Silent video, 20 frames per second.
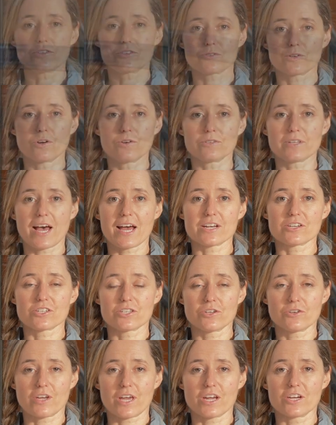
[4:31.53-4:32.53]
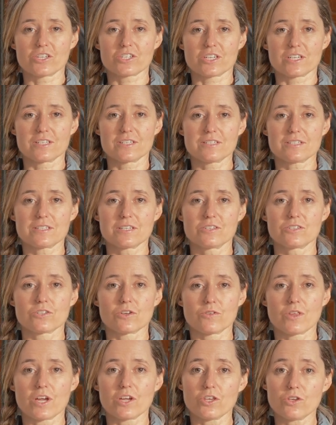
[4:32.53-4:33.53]
throat latch locations
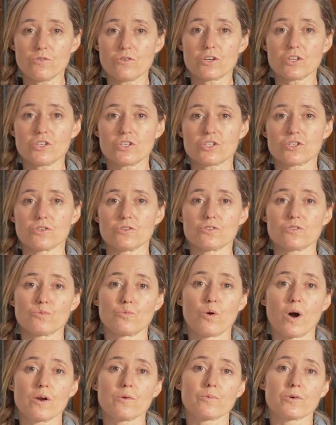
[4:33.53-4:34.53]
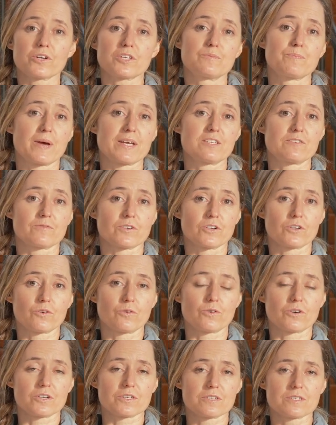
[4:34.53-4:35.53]
so that you can choose what works best for your
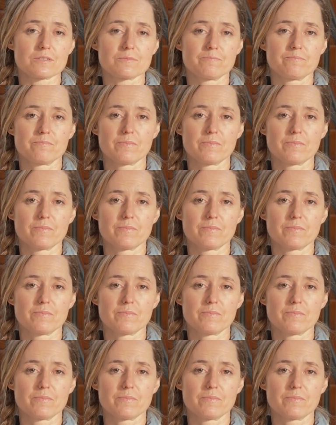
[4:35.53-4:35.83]
horse.